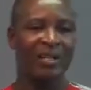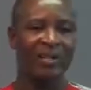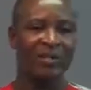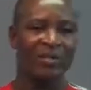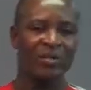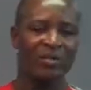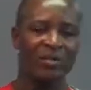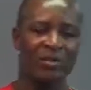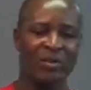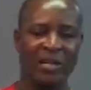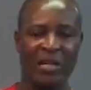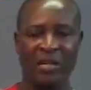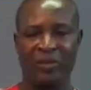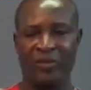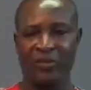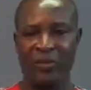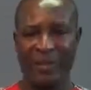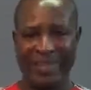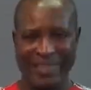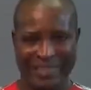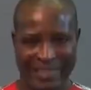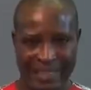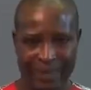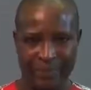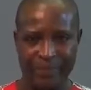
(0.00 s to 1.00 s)
to
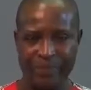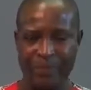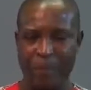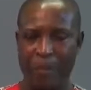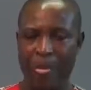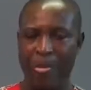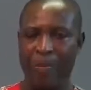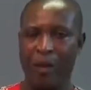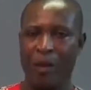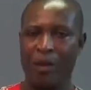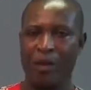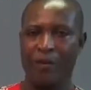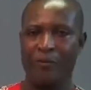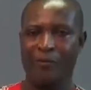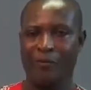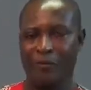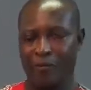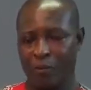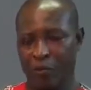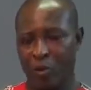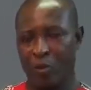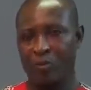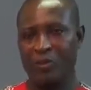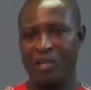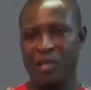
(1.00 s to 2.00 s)
transfer them
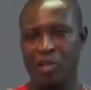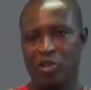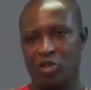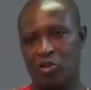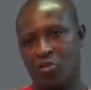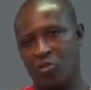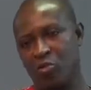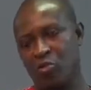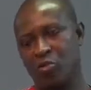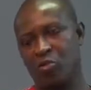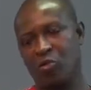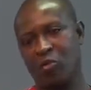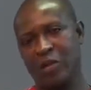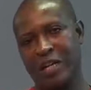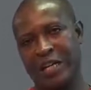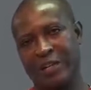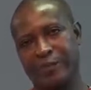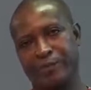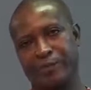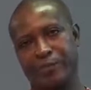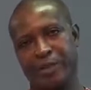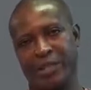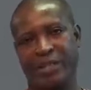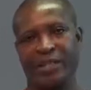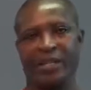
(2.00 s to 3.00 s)
from the school
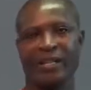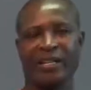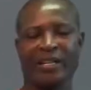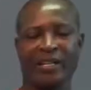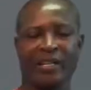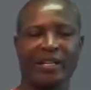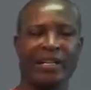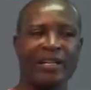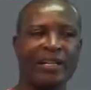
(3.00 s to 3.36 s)
and bring